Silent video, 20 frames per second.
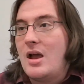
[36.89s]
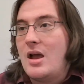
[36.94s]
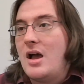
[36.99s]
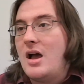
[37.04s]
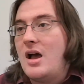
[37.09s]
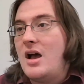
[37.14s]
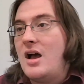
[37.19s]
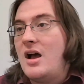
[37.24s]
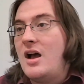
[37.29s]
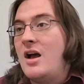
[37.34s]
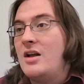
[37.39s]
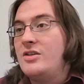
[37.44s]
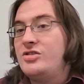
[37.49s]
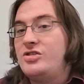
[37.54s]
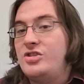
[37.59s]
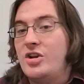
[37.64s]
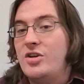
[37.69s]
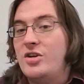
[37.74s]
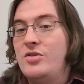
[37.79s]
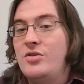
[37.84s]

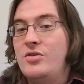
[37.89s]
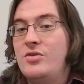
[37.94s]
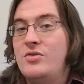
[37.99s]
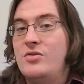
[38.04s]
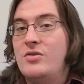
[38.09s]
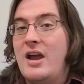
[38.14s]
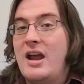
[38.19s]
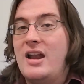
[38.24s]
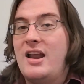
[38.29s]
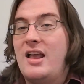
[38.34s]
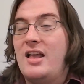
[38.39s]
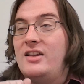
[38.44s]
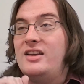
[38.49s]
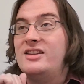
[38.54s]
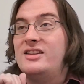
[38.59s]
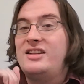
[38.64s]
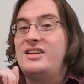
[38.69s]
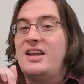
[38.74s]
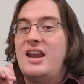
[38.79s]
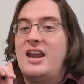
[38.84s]
to and at
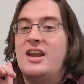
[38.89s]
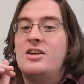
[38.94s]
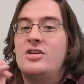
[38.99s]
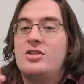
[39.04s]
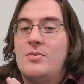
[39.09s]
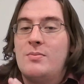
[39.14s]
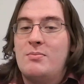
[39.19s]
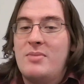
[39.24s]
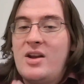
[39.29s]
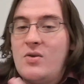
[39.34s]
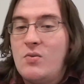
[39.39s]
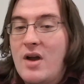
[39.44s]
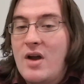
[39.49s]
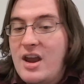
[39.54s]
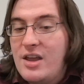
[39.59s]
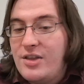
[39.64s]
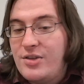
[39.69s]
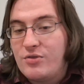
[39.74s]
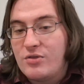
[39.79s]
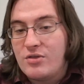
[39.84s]
least in
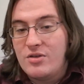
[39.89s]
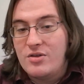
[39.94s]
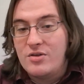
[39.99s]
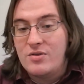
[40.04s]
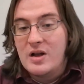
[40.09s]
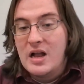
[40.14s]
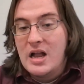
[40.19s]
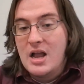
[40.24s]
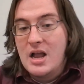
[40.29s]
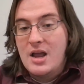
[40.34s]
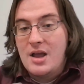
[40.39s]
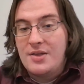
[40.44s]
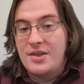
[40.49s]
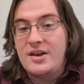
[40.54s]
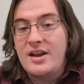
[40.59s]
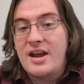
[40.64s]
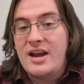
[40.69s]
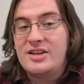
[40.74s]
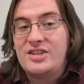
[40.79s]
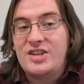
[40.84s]
midway through the
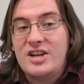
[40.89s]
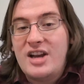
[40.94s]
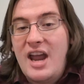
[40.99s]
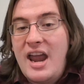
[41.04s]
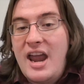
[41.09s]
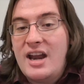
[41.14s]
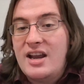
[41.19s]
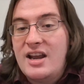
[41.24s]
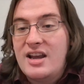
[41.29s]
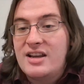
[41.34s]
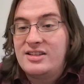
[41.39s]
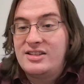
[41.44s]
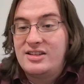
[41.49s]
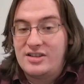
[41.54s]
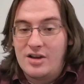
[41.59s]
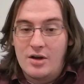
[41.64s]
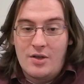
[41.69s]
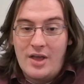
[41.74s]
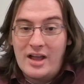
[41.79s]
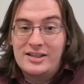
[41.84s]
1980s.
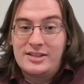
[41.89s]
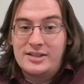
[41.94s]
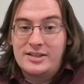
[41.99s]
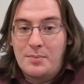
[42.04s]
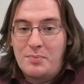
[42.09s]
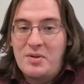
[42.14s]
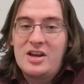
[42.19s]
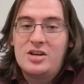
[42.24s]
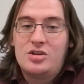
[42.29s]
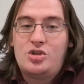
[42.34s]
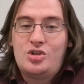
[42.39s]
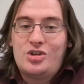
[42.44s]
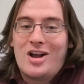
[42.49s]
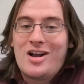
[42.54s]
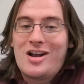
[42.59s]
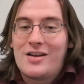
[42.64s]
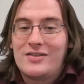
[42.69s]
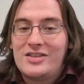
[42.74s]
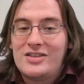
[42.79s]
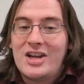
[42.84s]
So that's a big
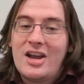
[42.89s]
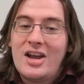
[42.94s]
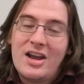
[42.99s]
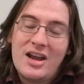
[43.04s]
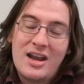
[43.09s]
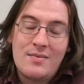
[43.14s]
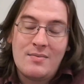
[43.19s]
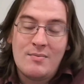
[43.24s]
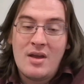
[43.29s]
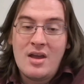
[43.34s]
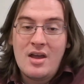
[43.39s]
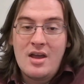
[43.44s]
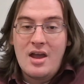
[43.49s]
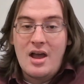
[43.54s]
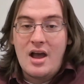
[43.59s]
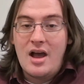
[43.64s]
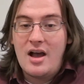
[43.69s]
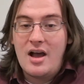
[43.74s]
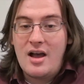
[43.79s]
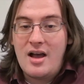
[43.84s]
chunk of time.
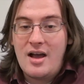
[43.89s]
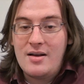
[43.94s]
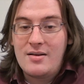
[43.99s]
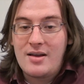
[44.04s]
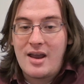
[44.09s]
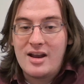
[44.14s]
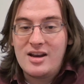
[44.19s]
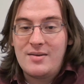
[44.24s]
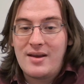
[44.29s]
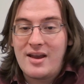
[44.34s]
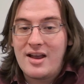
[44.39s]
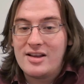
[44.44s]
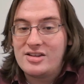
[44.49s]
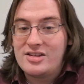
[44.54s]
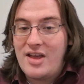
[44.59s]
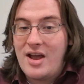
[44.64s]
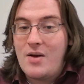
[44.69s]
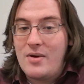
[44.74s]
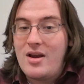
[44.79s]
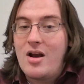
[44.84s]
And kind of because of
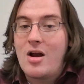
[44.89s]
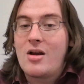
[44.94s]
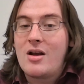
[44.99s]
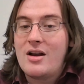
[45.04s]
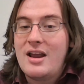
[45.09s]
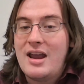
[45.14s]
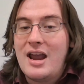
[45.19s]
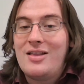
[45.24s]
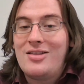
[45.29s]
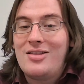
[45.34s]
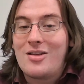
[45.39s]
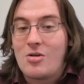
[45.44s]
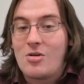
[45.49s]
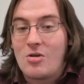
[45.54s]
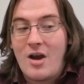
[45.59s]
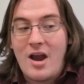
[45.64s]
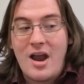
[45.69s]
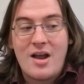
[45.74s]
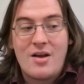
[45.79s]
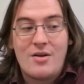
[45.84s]
that, we are going to hit the
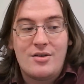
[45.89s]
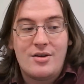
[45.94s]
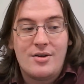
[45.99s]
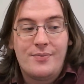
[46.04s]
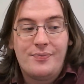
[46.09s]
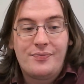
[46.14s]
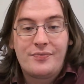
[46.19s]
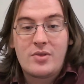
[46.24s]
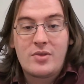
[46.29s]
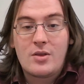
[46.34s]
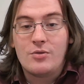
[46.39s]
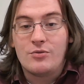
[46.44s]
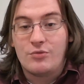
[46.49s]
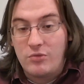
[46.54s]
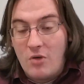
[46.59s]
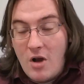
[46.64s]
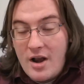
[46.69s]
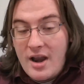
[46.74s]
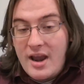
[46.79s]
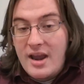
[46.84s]
ground
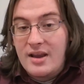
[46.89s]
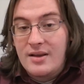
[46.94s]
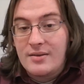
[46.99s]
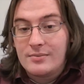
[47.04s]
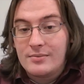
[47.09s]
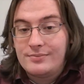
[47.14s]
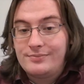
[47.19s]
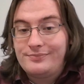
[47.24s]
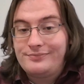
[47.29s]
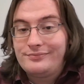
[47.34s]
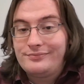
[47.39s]
running